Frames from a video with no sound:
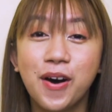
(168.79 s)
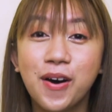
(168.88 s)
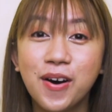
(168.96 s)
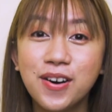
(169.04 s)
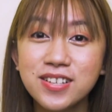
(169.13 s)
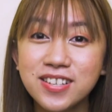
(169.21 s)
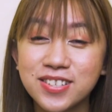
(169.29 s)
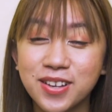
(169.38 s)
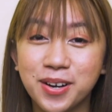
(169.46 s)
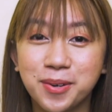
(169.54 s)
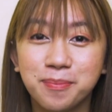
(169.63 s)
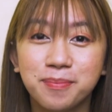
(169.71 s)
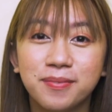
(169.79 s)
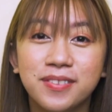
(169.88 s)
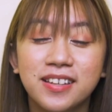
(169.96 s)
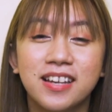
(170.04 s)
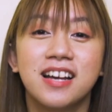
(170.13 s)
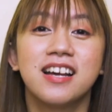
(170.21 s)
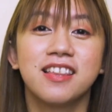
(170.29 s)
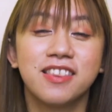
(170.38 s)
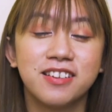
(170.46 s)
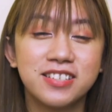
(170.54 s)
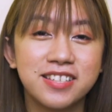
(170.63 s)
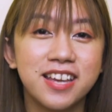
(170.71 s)
Awesome!
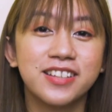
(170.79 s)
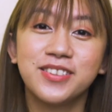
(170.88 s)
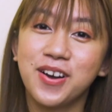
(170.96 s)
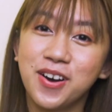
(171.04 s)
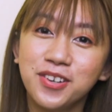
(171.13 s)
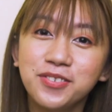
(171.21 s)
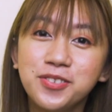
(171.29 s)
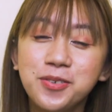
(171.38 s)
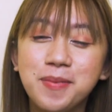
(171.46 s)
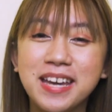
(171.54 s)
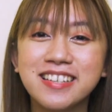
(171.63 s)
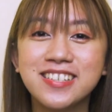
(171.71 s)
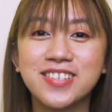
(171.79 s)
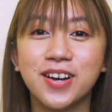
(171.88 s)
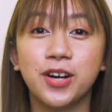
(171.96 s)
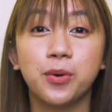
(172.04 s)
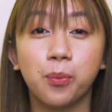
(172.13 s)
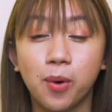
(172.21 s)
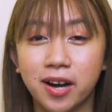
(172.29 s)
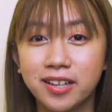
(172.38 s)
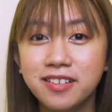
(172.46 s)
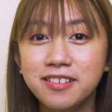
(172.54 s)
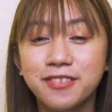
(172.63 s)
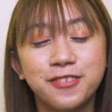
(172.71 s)
The set of domains are
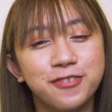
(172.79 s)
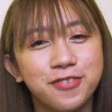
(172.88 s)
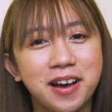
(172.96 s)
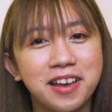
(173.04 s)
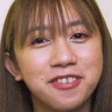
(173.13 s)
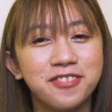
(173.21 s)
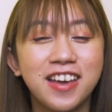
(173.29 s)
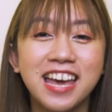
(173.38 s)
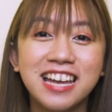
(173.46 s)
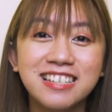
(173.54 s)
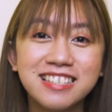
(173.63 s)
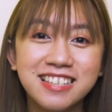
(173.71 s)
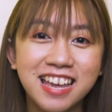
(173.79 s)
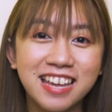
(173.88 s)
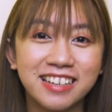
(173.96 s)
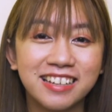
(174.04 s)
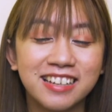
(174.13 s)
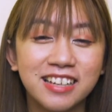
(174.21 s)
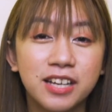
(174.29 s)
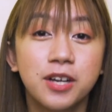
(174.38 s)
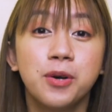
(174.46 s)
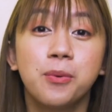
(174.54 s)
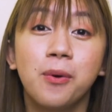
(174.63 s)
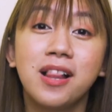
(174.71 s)
1, 5, and 10,
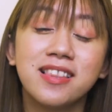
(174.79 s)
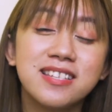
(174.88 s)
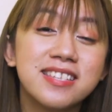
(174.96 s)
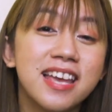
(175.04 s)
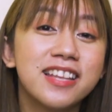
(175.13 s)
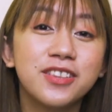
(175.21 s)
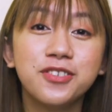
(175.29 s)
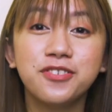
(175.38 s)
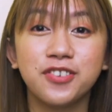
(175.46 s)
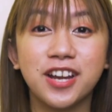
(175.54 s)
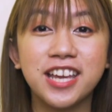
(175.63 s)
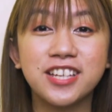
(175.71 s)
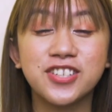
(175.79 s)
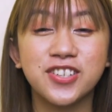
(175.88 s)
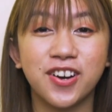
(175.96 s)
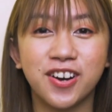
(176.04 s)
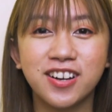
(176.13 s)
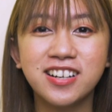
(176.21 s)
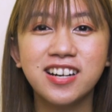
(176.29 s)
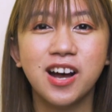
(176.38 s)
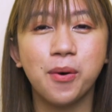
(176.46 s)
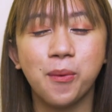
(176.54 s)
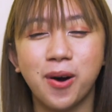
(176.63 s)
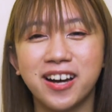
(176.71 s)
while the set of range are
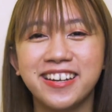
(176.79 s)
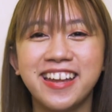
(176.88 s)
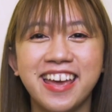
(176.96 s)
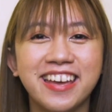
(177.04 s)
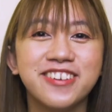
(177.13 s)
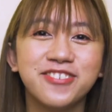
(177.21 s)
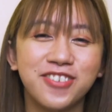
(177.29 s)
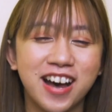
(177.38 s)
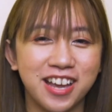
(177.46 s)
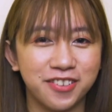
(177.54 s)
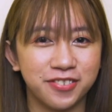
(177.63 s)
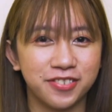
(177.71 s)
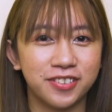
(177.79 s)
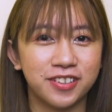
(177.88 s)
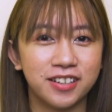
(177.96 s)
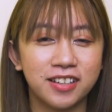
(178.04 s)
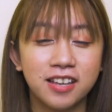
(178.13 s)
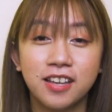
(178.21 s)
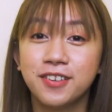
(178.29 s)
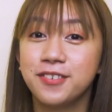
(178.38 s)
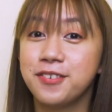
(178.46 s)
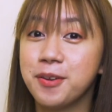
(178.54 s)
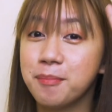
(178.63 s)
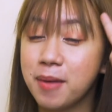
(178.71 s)
1 and 5.
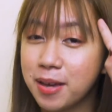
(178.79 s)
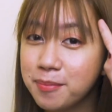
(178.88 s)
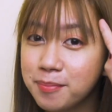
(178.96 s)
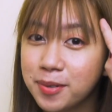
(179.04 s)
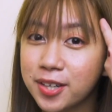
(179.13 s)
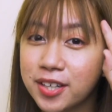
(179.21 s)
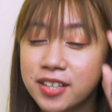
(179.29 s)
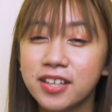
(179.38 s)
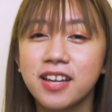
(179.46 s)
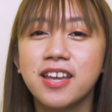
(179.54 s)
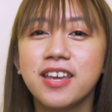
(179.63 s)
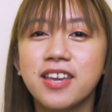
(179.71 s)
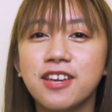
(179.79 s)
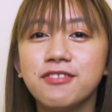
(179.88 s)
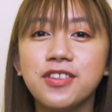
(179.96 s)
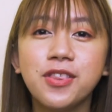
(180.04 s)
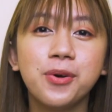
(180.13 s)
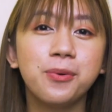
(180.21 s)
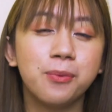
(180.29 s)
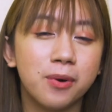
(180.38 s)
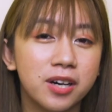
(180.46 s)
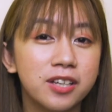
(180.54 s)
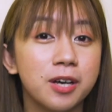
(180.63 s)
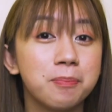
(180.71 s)
Remember, even though
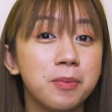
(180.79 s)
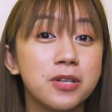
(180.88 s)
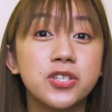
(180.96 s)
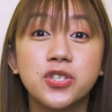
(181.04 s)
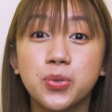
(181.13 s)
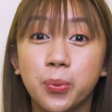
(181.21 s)
1 appears